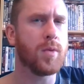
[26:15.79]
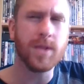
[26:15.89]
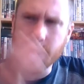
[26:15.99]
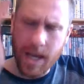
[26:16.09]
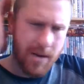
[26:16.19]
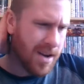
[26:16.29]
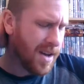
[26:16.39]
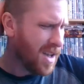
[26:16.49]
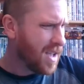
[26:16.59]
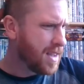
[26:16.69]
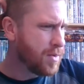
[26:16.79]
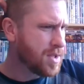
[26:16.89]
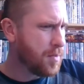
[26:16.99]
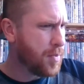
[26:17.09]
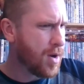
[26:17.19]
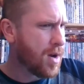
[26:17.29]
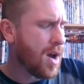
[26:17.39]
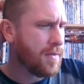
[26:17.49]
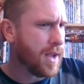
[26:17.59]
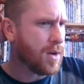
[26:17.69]
Wasn't there was a book, I
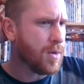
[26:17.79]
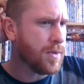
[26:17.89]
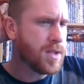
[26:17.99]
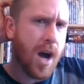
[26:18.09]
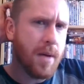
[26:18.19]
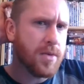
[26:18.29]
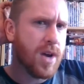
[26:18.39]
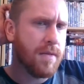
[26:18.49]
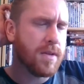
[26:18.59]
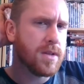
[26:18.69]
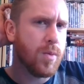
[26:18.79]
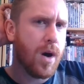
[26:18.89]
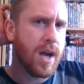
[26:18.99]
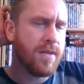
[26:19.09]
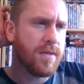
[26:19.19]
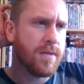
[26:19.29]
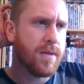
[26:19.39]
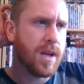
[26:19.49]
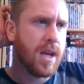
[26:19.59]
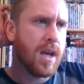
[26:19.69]
think, called The Time Traveler's Wife,
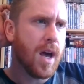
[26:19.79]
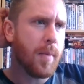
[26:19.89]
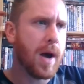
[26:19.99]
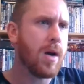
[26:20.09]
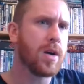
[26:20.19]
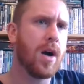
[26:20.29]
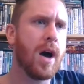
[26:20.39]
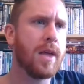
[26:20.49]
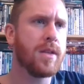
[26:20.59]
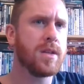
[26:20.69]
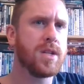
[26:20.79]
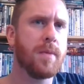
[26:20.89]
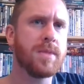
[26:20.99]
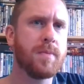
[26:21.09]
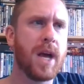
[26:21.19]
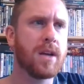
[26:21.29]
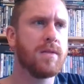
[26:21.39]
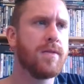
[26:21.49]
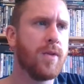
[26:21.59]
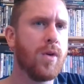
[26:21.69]
about a guy that jumps back
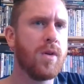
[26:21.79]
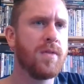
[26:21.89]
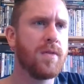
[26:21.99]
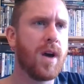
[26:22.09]
and forth.